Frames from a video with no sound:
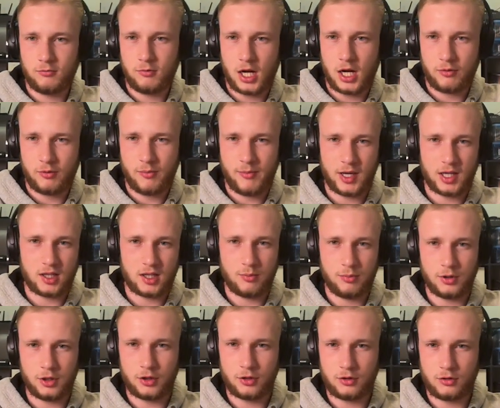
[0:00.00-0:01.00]
why are we making a
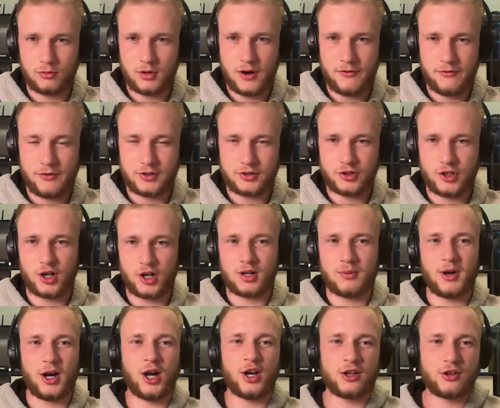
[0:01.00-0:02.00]
political reference talking
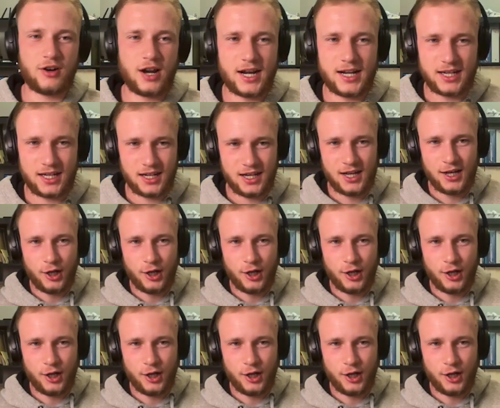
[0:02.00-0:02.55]
about underwriting?